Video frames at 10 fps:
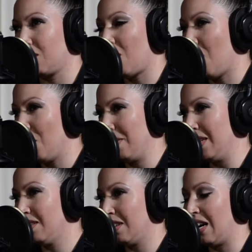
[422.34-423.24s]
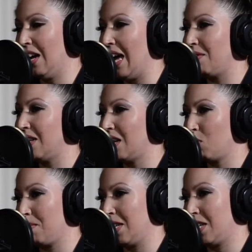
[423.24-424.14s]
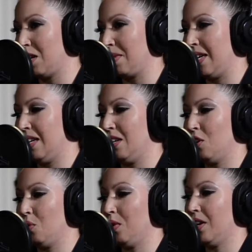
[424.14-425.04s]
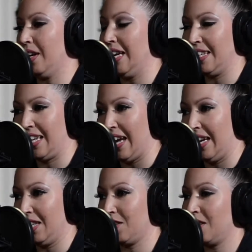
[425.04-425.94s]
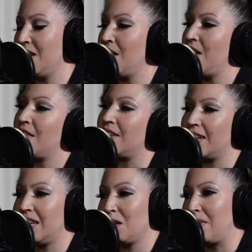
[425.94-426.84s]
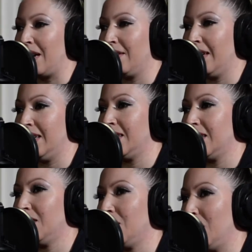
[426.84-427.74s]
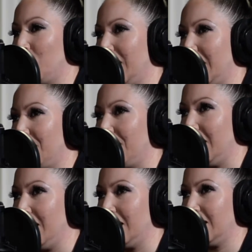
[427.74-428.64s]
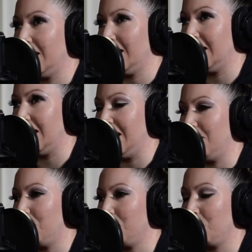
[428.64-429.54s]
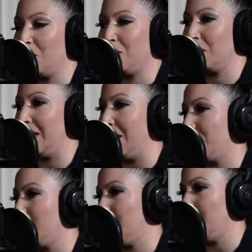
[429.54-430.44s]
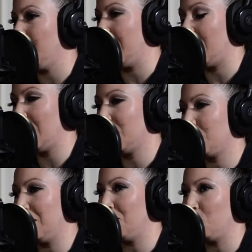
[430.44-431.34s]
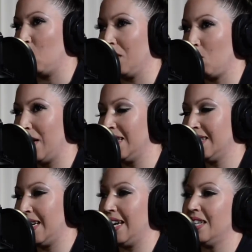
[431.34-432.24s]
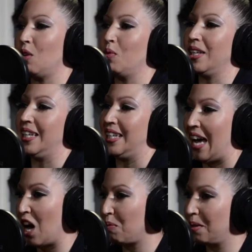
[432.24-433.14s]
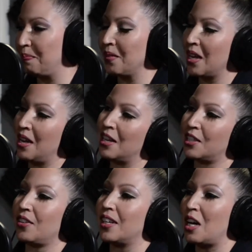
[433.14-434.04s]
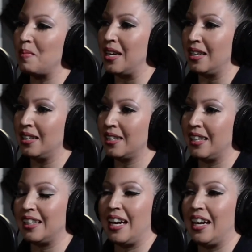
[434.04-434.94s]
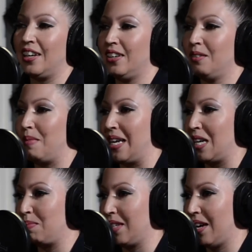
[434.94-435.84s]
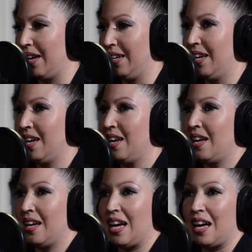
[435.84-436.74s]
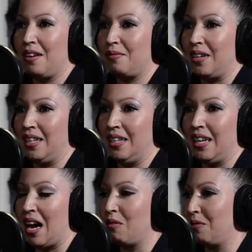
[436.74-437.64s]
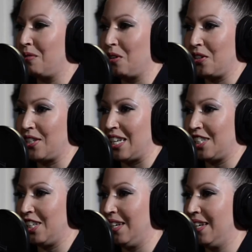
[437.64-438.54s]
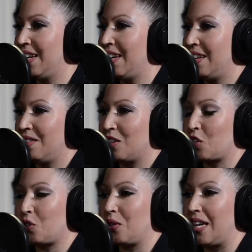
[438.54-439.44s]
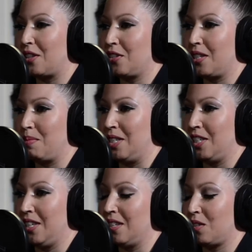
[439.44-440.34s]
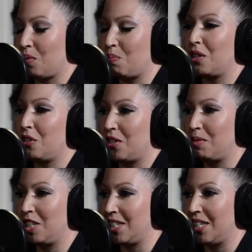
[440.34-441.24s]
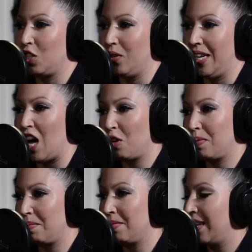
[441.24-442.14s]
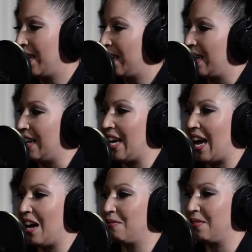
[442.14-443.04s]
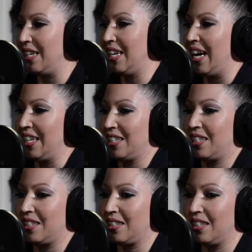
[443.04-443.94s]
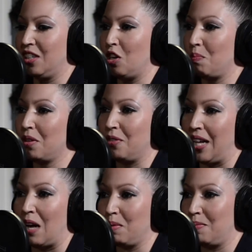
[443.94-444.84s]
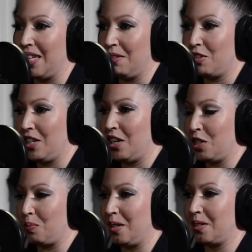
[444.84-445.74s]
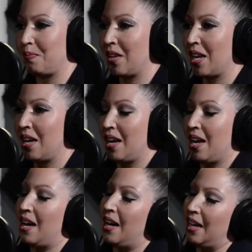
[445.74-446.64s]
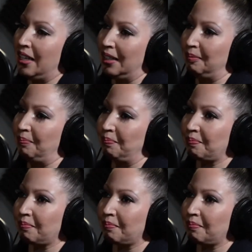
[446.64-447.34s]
common. I'll have a lot of women come in who are engaged. They're getting married. You know, they want to give a, a beautiful gift to their husband for the wedding day. They want to get an album. So they'll come in, get their hair, makeup done, have an hour photo session, create those images, put those images into an album, and have a nice, you know, beautiful album to give to their husbands. Um,